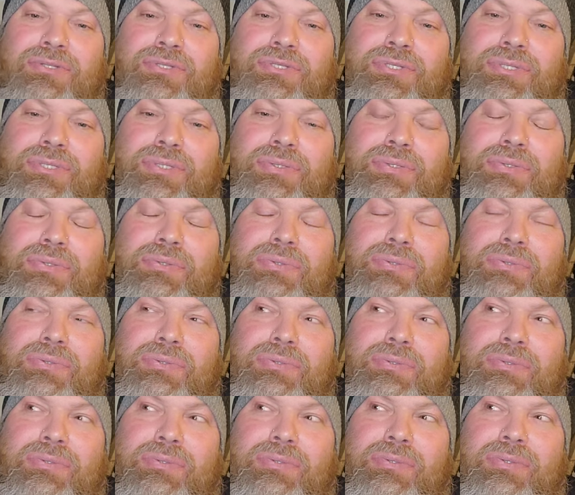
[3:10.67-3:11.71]
to
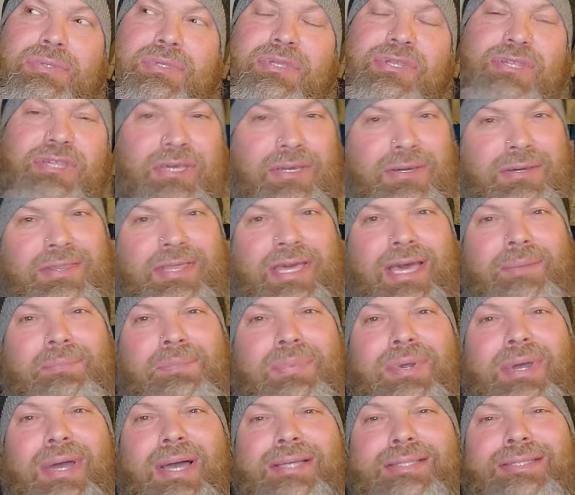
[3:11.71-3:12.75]
share
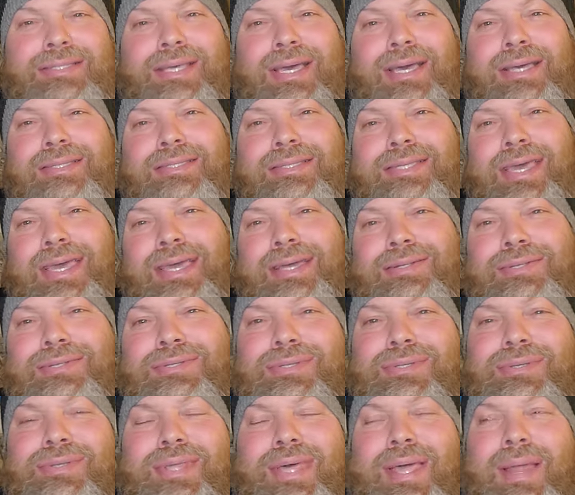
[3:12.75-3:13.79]
that process and
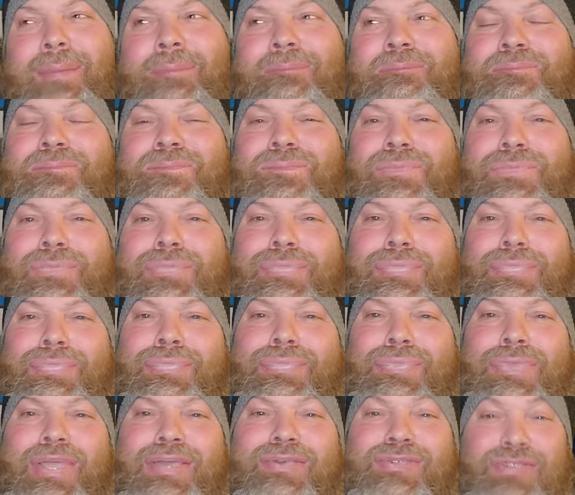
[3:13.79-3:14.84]
to then
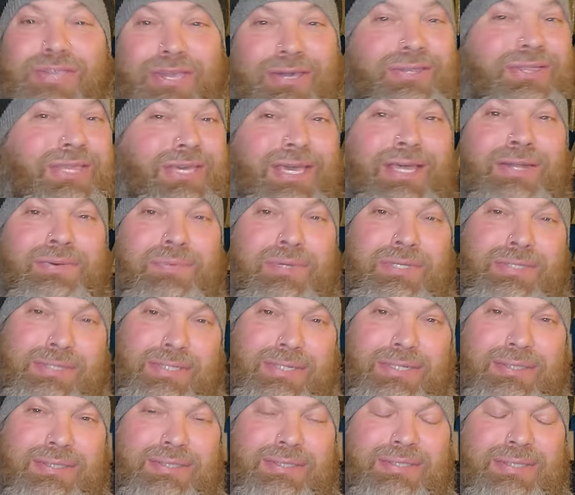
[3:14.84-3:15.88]
share the end
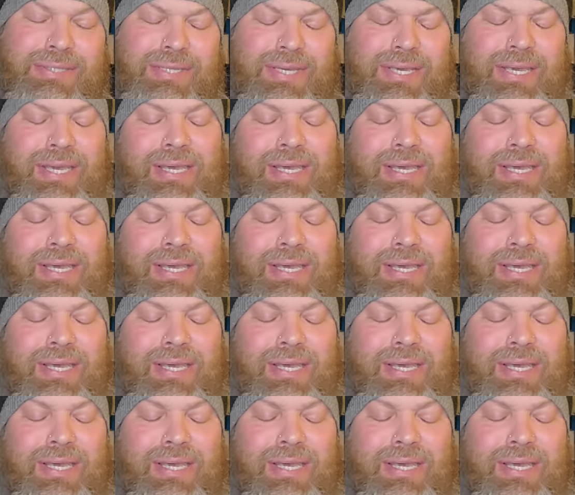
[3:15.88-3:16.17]
result.